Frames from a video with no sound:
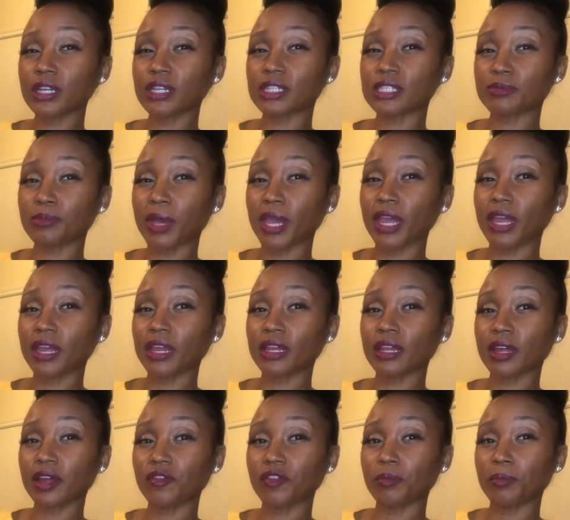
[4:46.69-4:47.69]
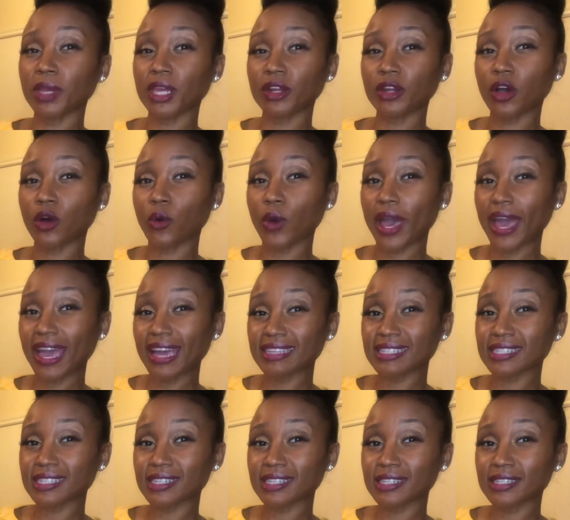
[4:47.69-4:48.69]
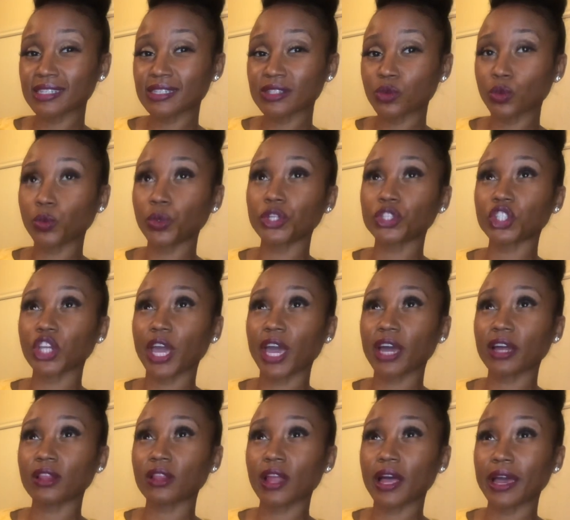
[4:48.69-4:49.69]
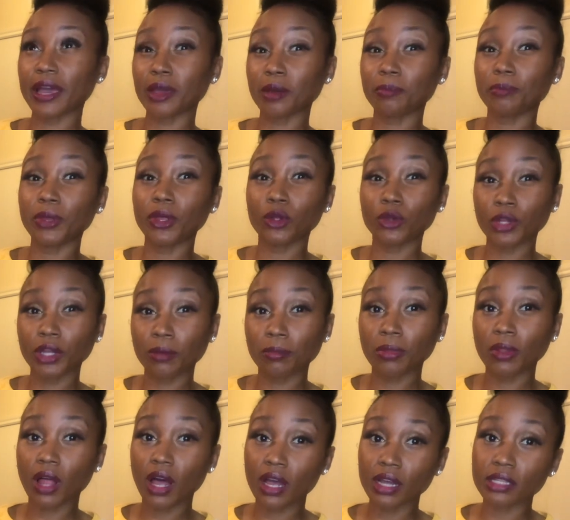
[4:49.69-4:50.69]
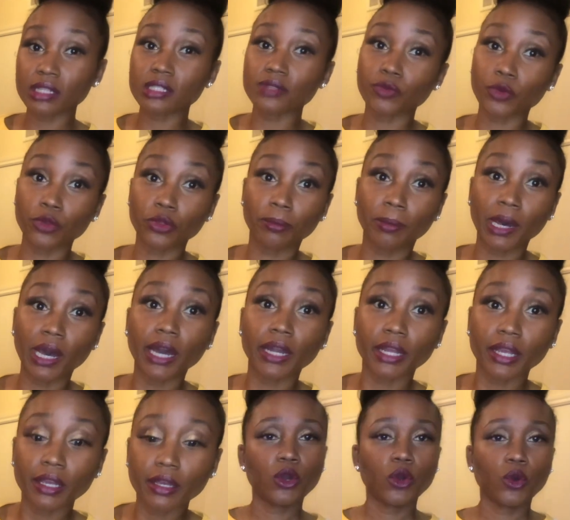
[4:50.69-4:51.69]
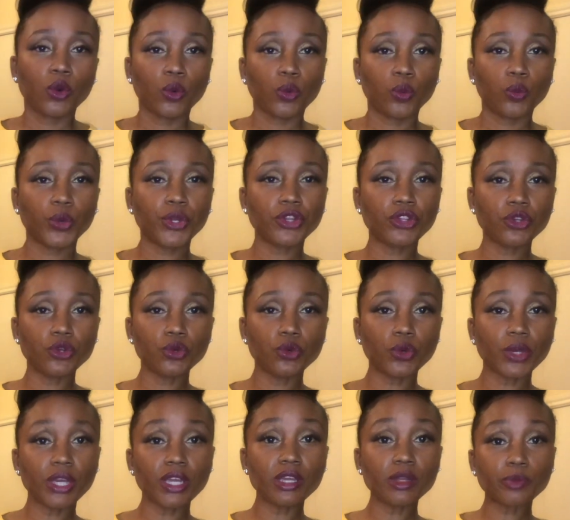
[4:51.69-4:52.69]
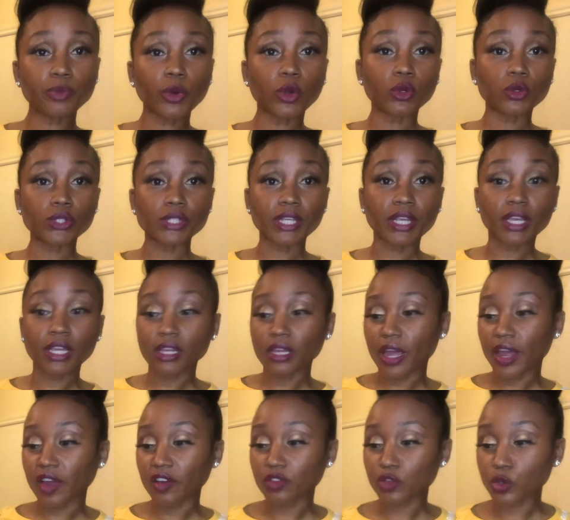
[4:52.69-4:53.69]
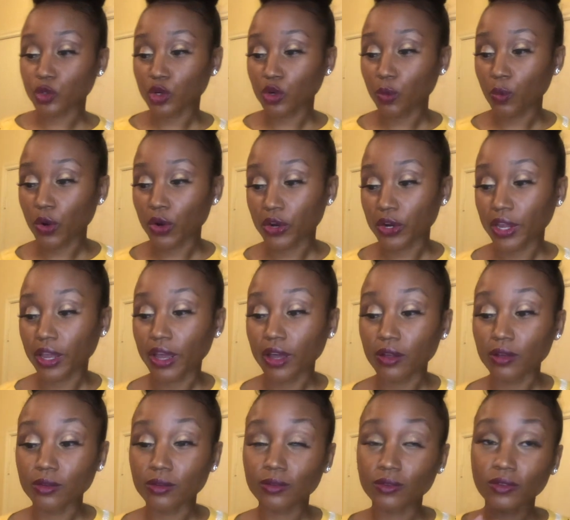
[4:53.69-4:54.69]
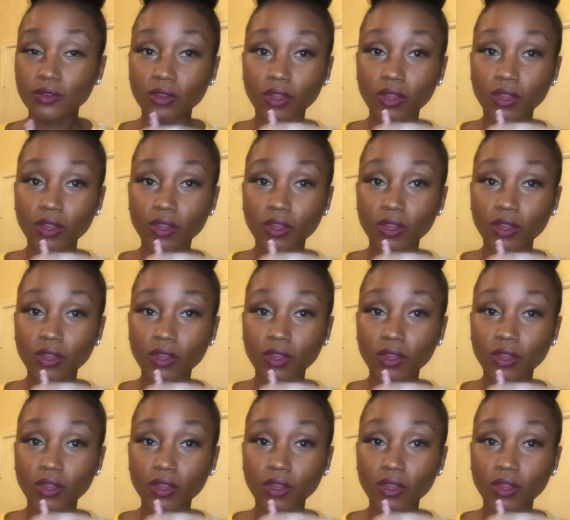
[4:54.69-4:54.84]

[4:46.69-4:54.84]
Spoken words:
is made of amino acids, which act like building blocks for the body. When you eat protein after a workout,